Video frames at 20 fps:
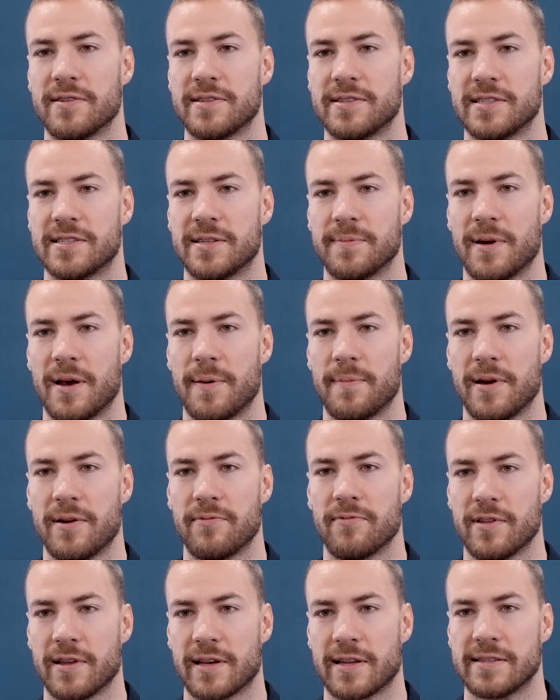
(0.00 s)
It's just about
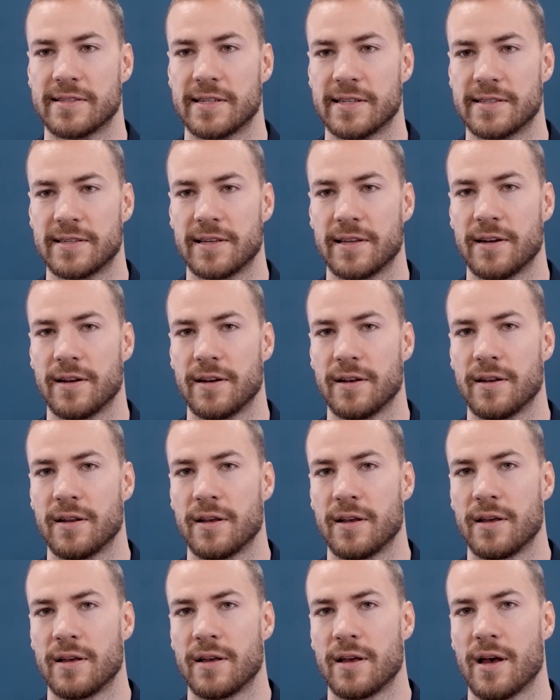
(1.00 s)
being really consistent
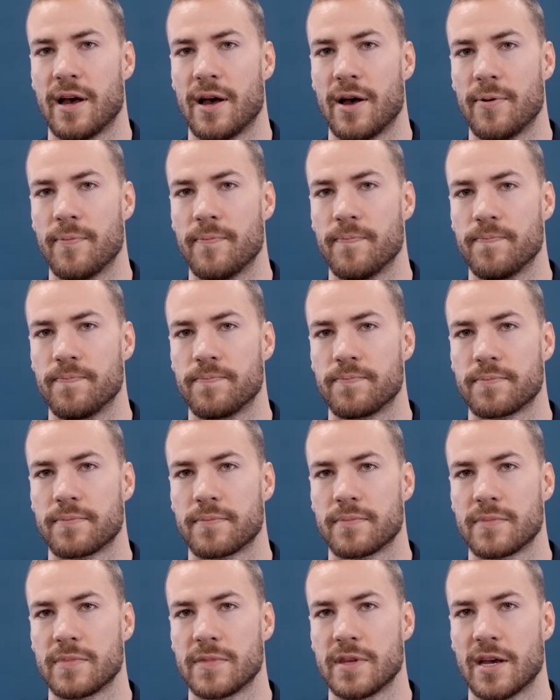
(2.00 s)
and
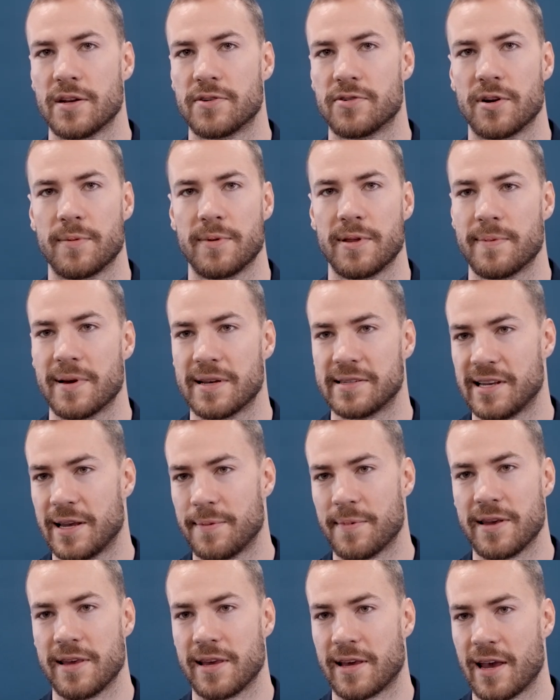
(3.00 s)
yeah, trying to be the best
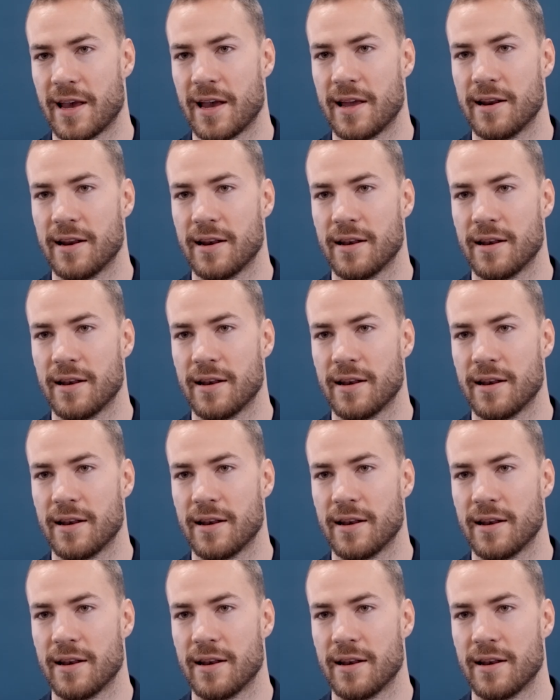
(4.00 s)
teammate you can,